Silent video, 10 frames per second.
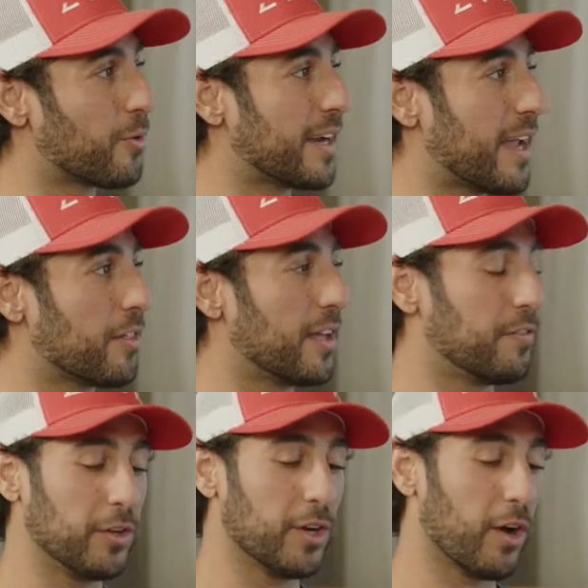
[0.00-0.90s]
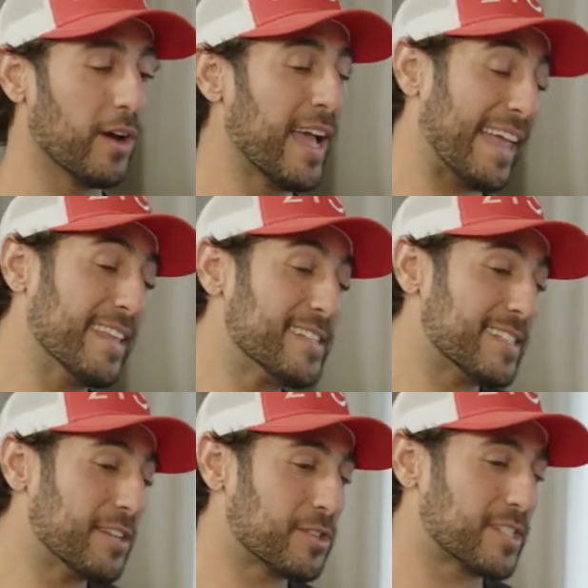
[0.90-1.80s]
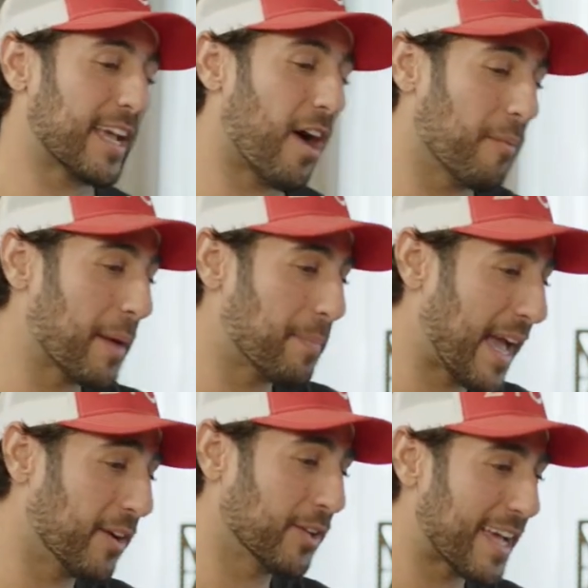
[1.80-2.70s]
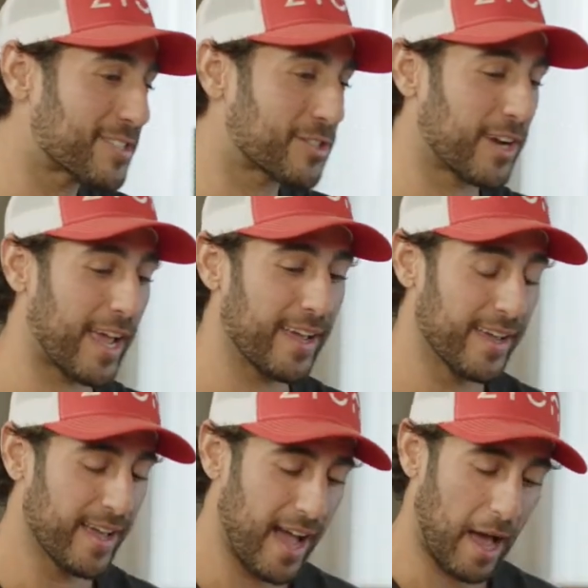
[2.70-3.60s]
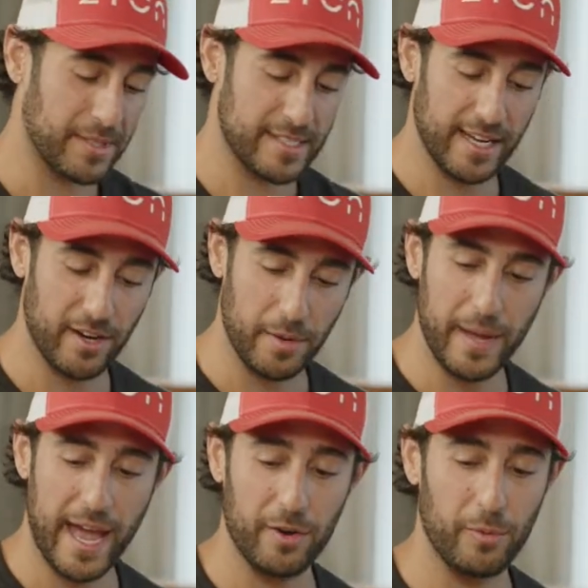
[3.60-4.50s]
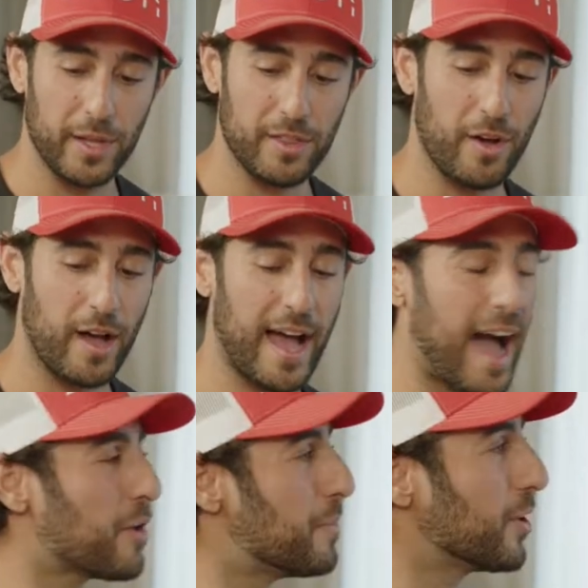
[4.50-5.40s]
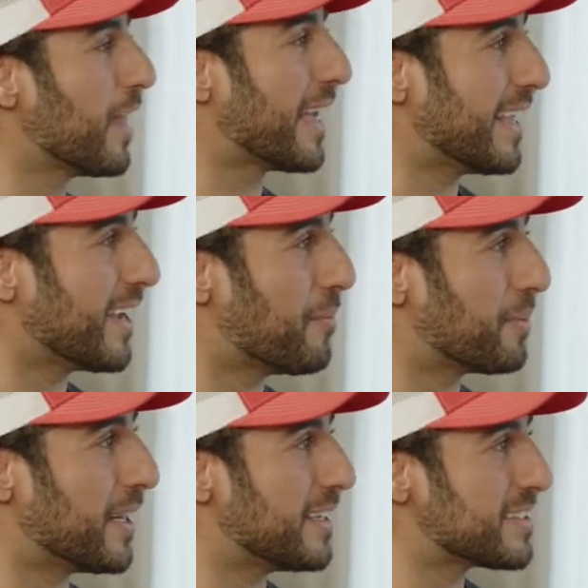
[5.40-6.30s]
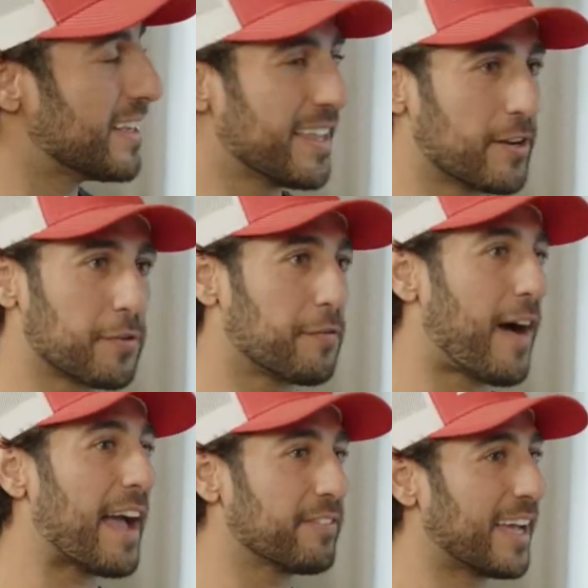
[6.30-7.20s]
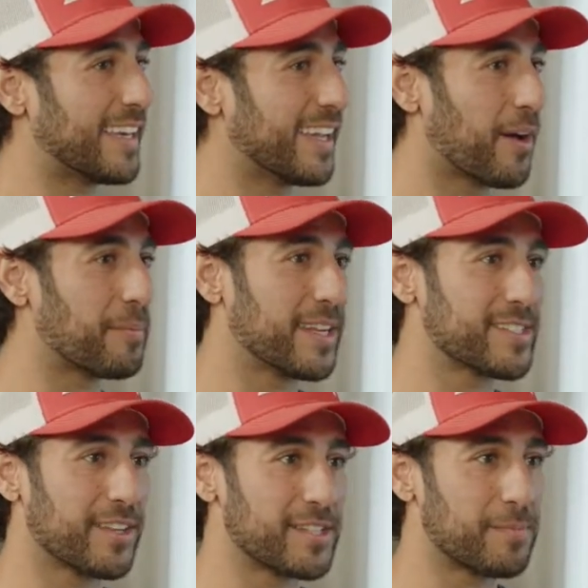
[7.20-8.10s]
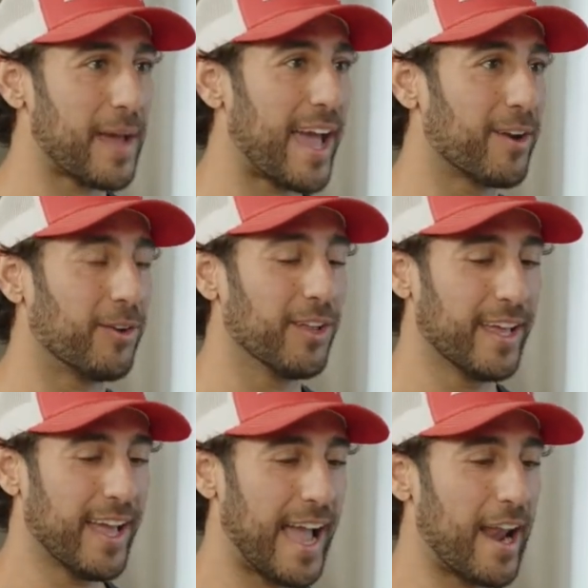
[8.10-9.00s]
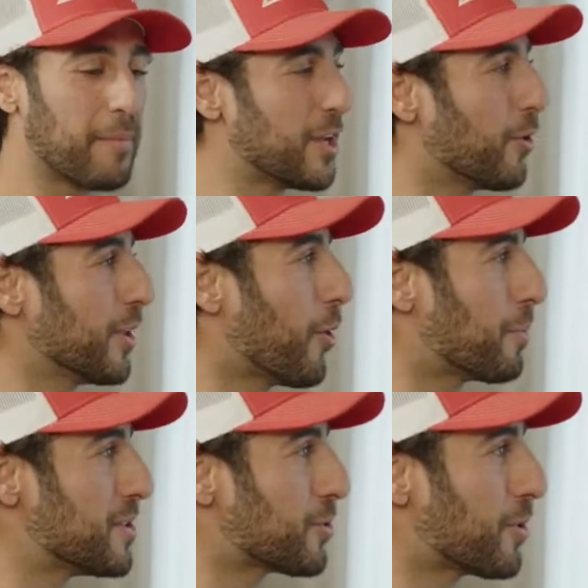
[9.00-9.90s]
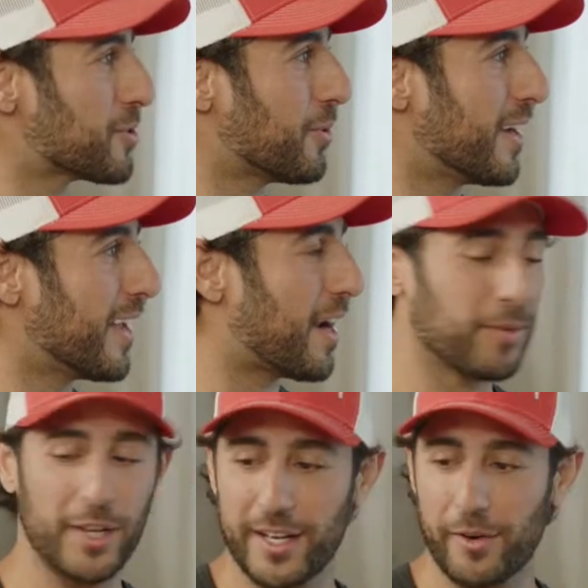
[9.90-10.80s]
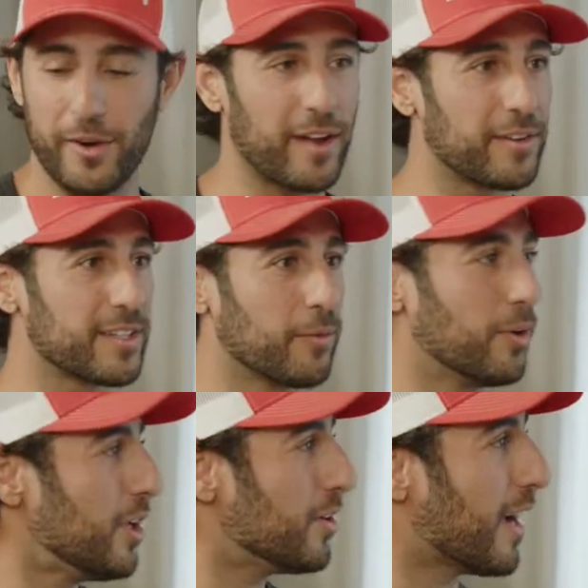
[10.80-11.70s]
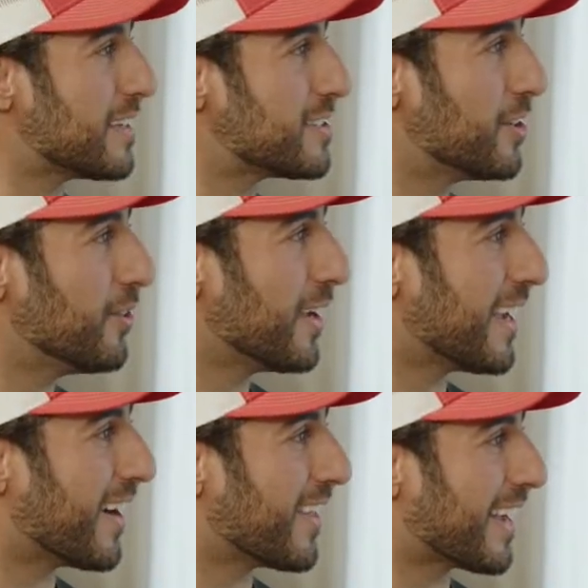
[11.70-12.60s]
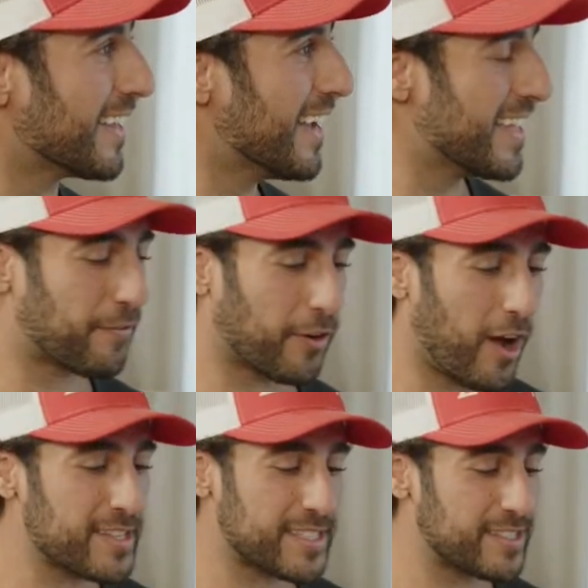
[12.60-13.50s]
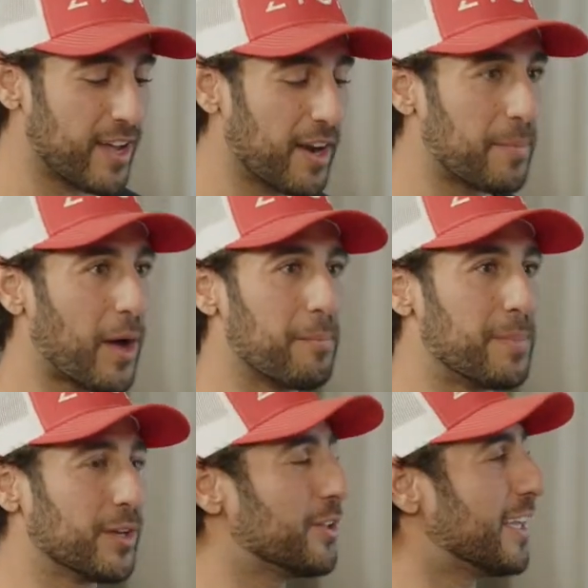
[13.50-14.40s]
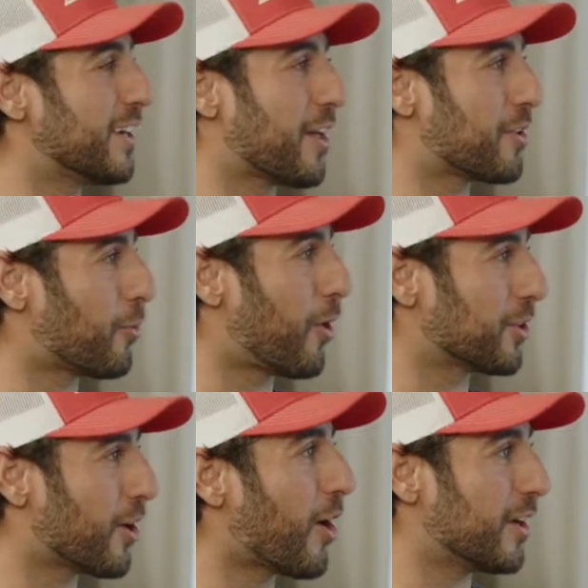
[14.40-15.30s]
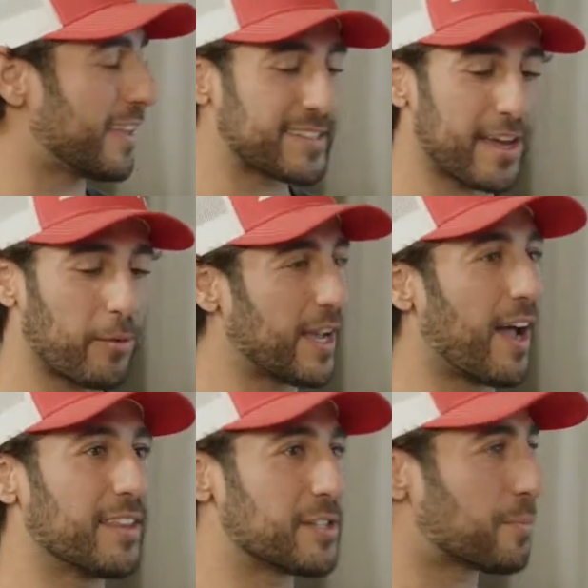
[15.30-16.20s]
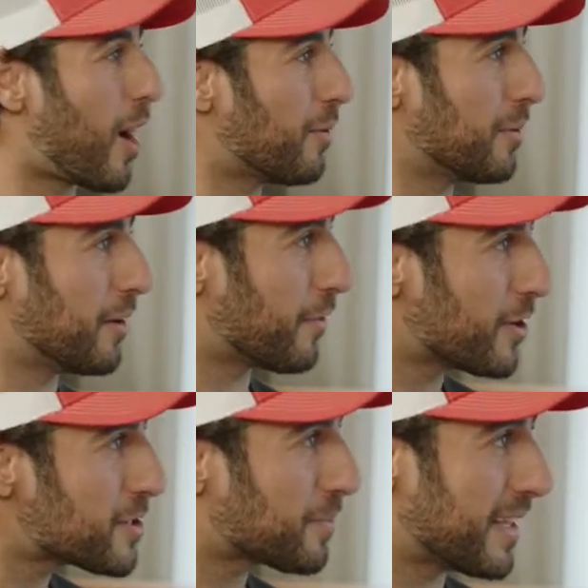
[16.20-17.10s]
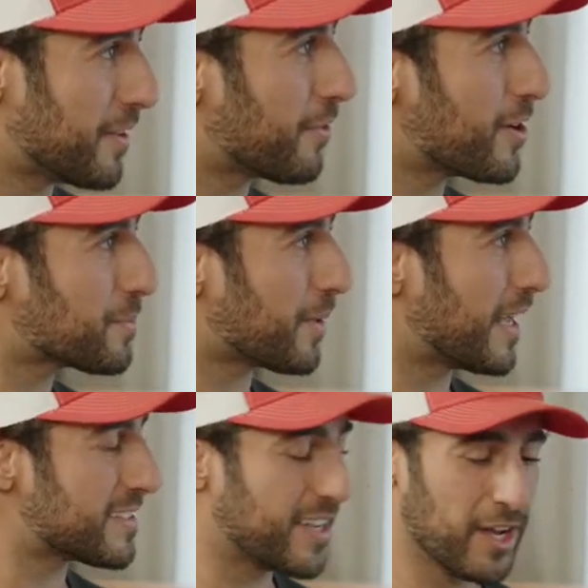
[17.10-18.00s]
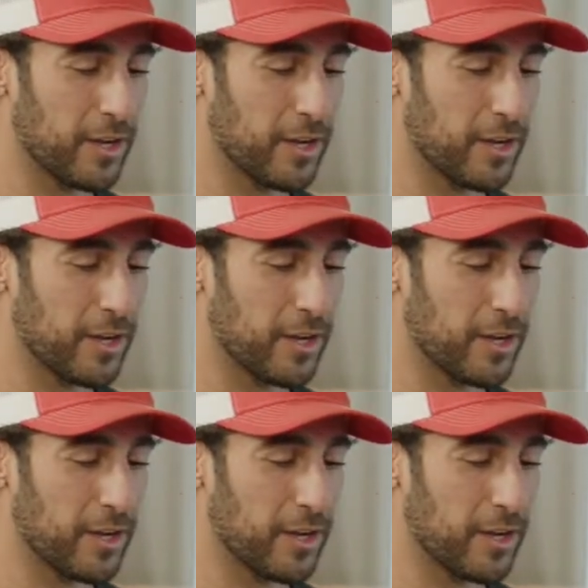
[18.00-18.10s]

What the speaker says: So right now, if you go, and this is interesting, on my panel yesterday, I'm sitting on a panel with how to build Lightning companies. There's 5 Lightning companies on this panel, and I'm the only open source one. And I'm looking around, I was like, what are you guys doing here? Like, for us, it's not about building another walled garden. That's how we got on this problem in the first place.